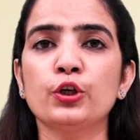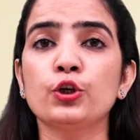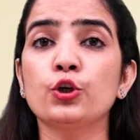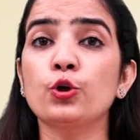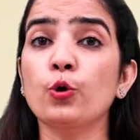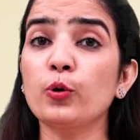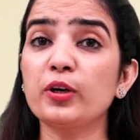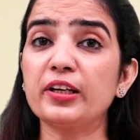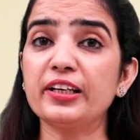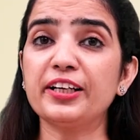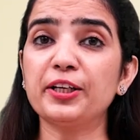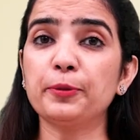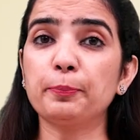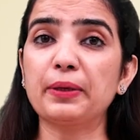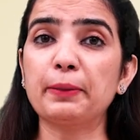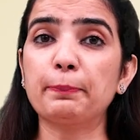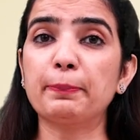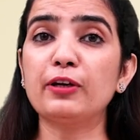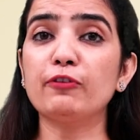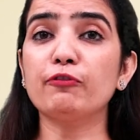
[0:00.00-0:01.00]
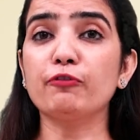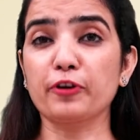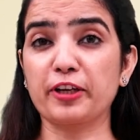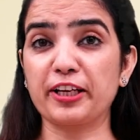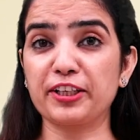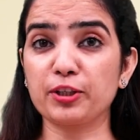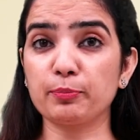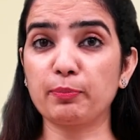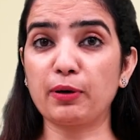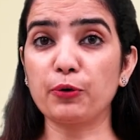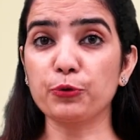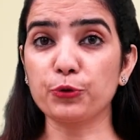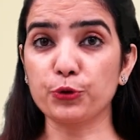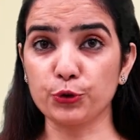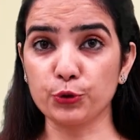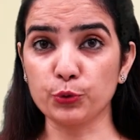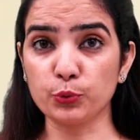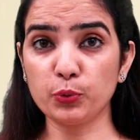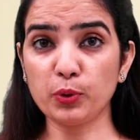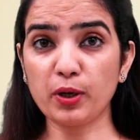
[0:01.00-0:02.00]
Don't let people forget about
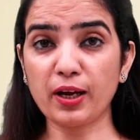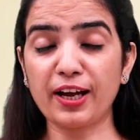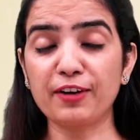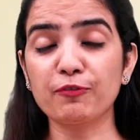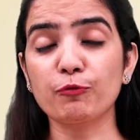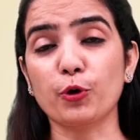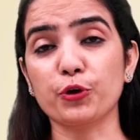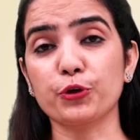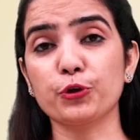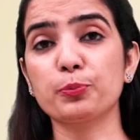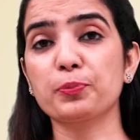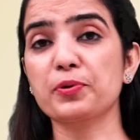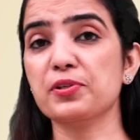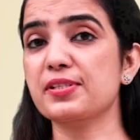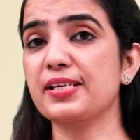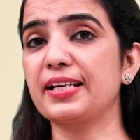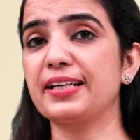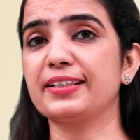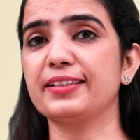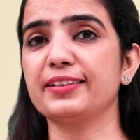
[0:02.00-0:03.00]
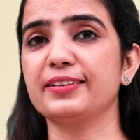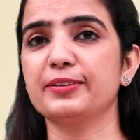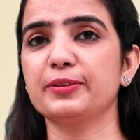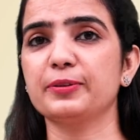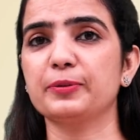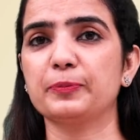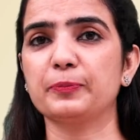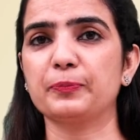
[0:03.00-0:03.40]
you and what you presented.